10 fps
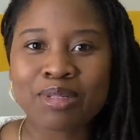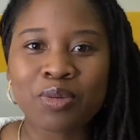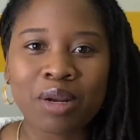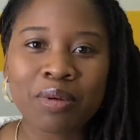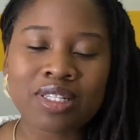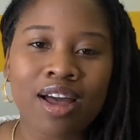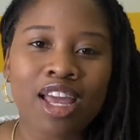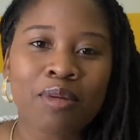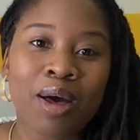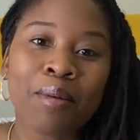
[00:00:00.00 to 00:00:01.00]
So we're going to be
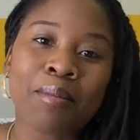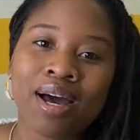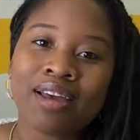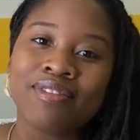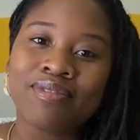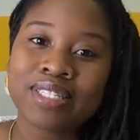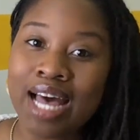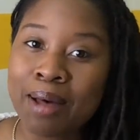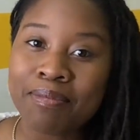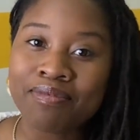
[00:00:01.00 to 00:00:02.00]
talking about my
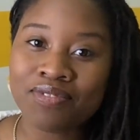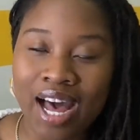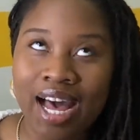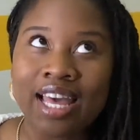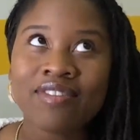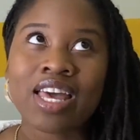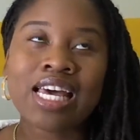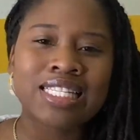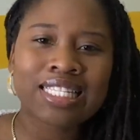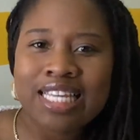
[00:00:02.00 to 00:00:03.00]
top
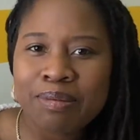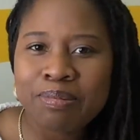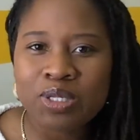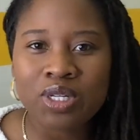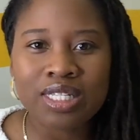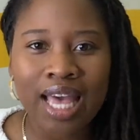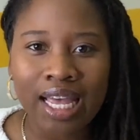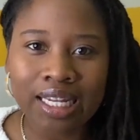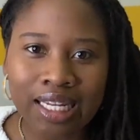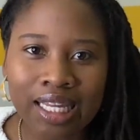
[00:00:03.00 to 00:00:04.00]
5 tips or
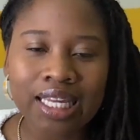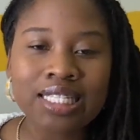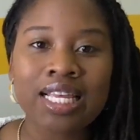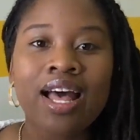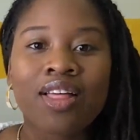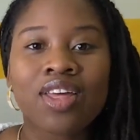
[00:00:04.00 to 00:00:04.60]
techniques